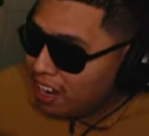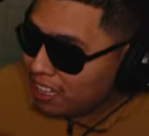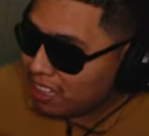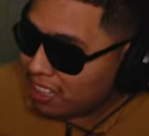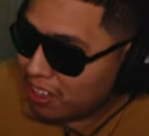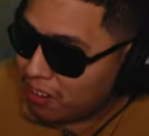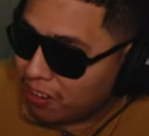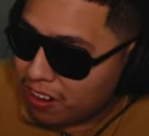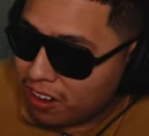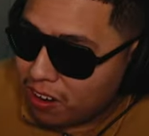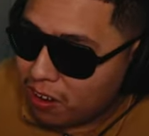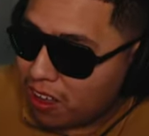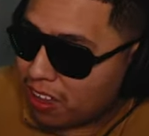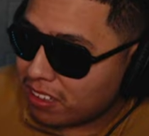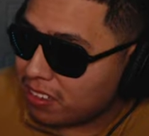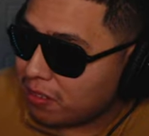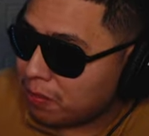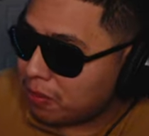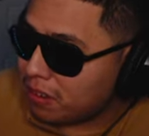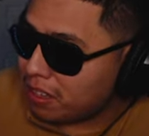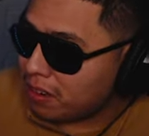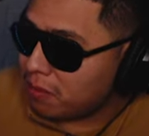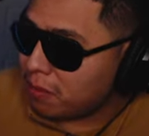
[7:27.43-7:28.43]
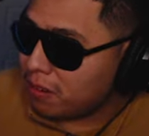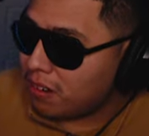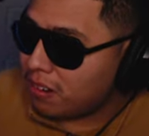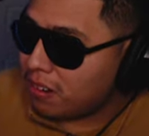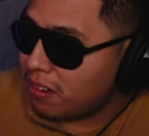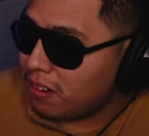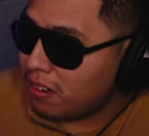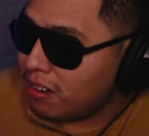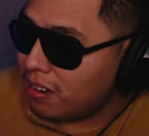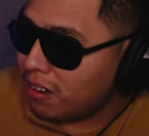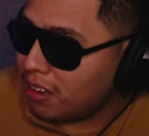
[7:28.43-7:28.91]
literally know how to play, bro.
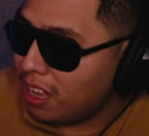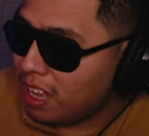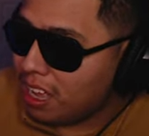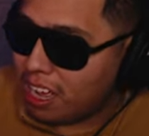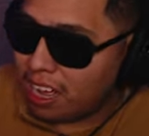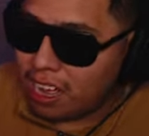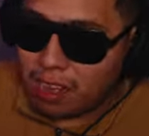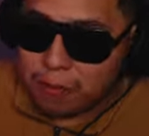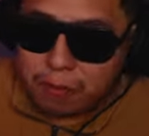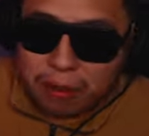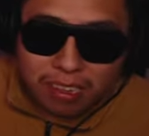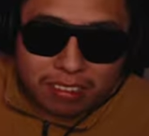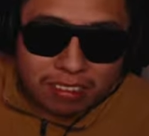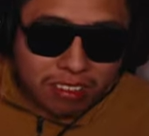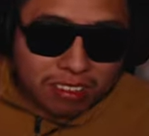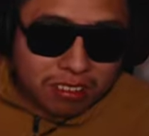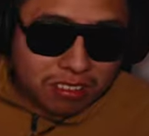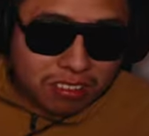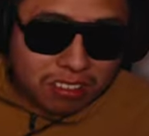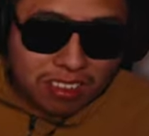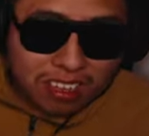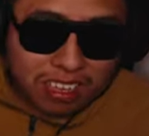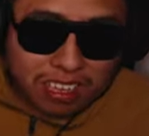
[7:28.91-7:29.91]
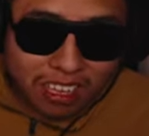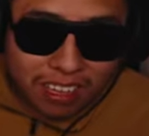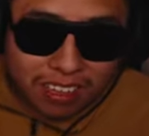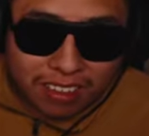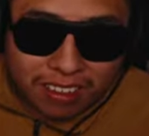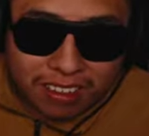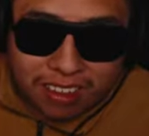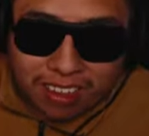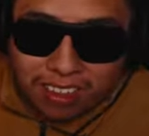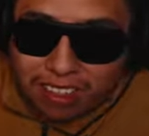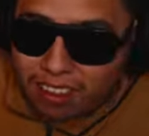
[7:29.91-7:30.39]
I'm about to use it again.
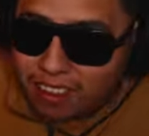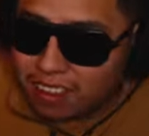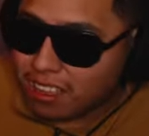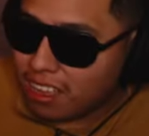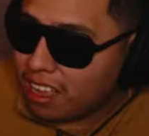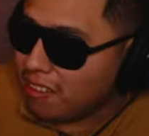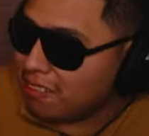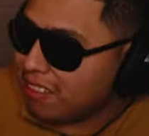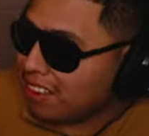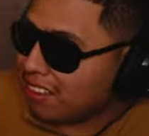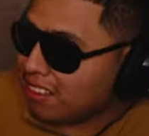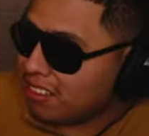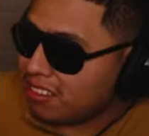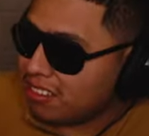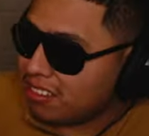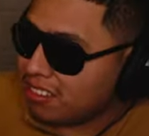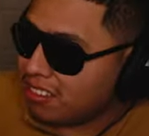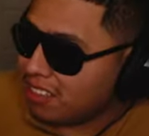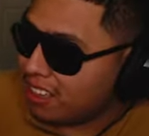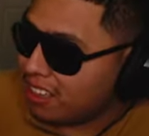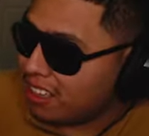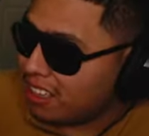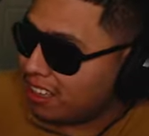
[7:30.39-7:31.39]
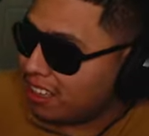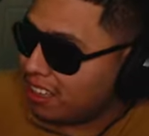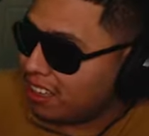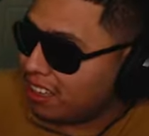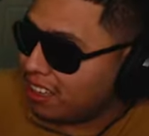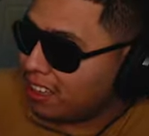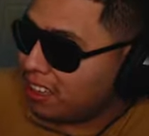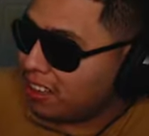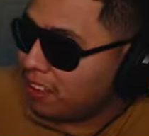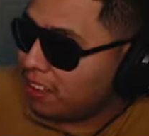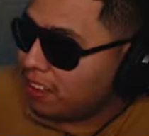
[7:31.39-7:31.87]
I'm about to use it again.
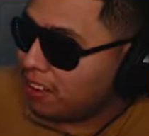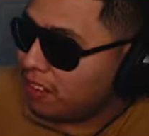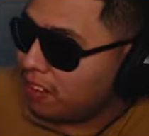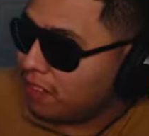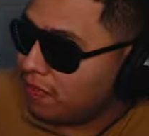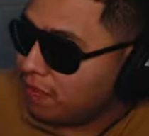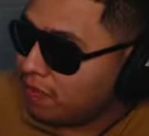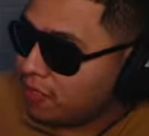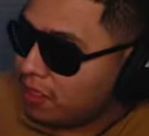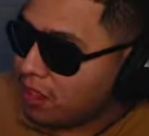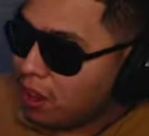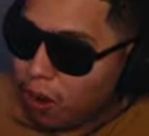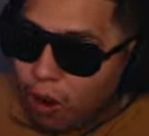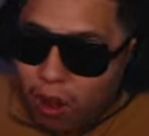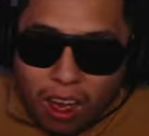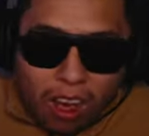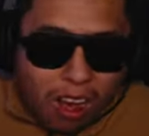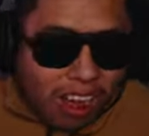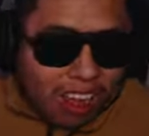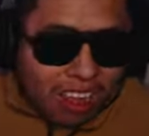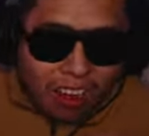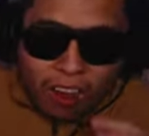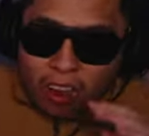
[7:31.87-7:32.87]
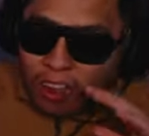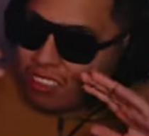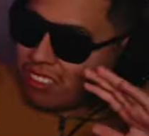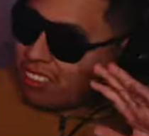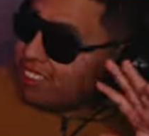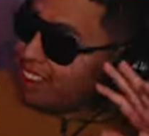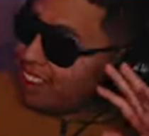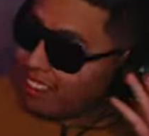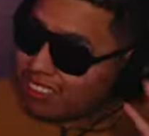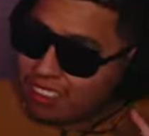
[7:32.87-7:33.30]
Oh, today's